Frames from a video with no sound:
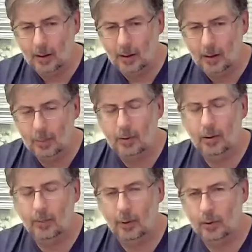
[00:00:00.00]
especially
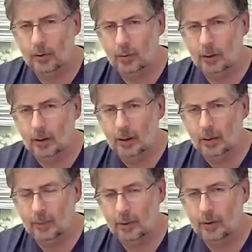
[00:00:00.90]
the first
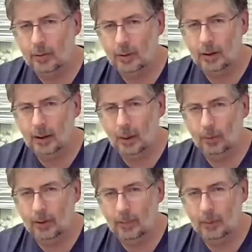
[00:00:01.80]
three, I will
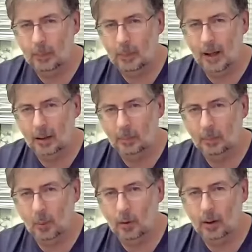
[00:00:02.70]
definitely be buying
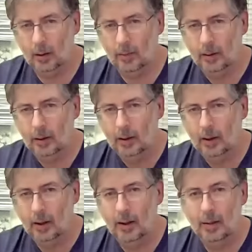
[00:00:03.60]
more of
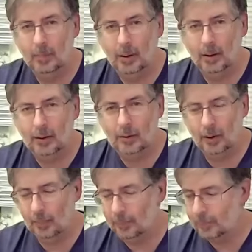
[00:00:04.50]
in bulk. So